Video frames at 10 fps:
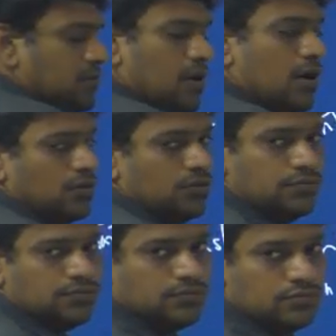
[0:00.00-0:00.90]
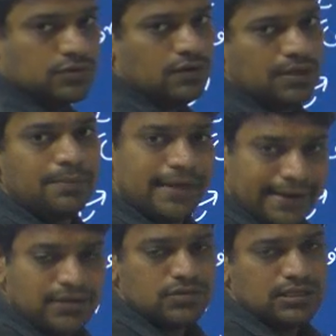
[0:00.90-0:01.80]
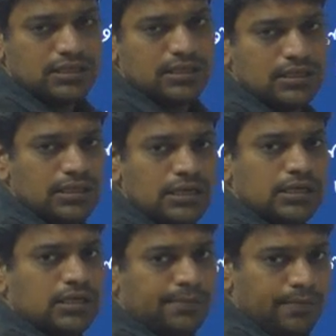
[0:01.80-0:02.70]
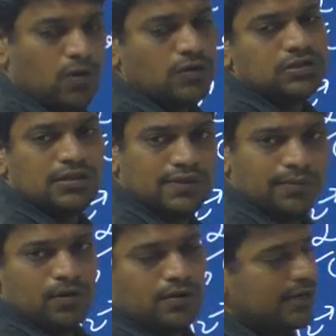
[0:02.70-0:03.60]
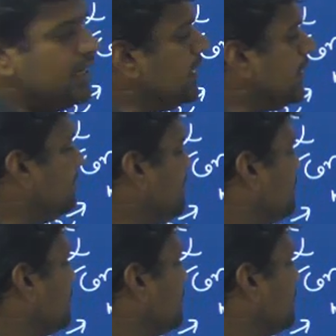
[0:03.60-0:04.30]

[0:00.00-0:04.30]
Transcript: R2. Okay, by reducing the blocks of the block diagram.